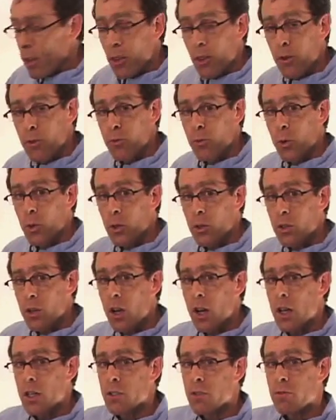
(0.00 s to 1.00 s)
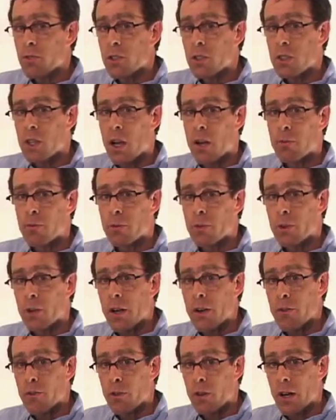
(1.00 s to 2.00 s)
The fourth cause of
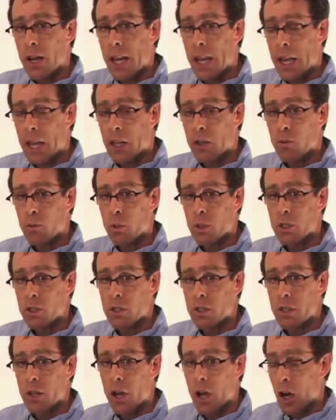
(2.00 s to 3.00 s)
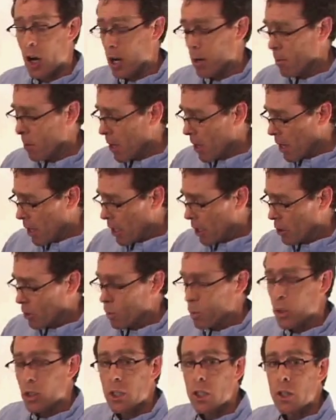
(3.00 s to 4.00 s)
discomfort for hand, wrist, and arm is
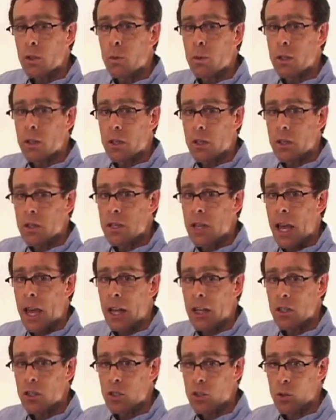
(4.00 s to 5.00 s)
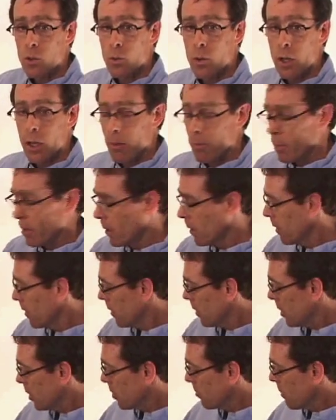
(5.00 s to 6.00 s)
working with a tense grip.
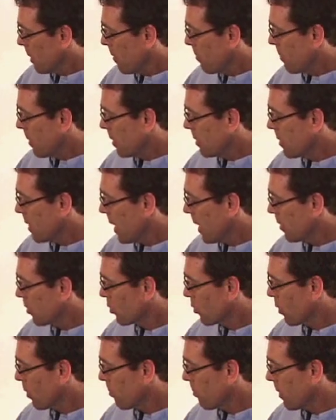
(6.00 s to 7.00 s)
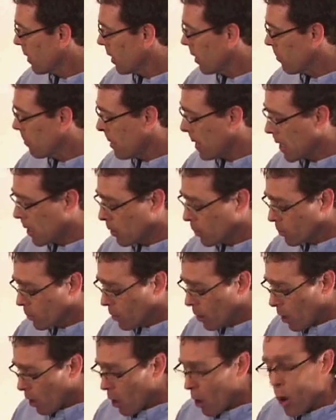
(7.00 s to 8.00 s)
This might be a tense grip on the
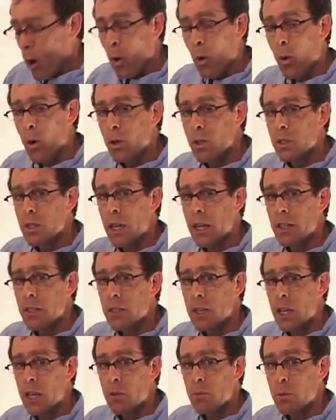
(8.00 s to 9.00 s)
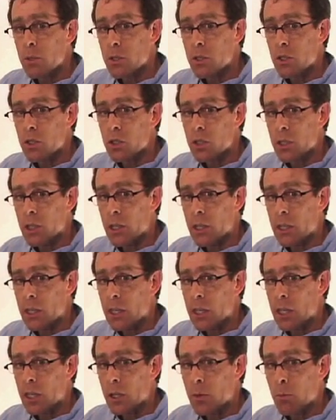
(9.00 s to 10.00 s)
mouse or tense hand position on the
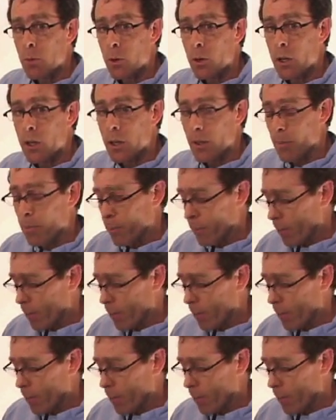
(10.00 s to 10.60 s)
keyboard.